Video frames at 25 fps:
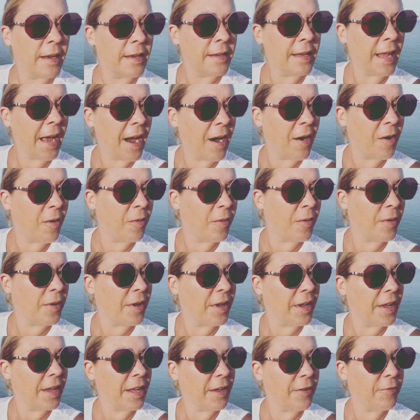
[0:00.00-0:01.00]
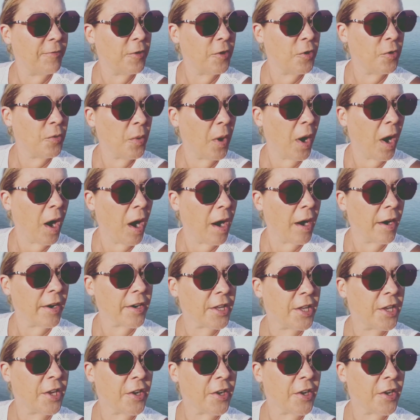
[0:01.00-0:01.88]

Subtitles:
Now, if you are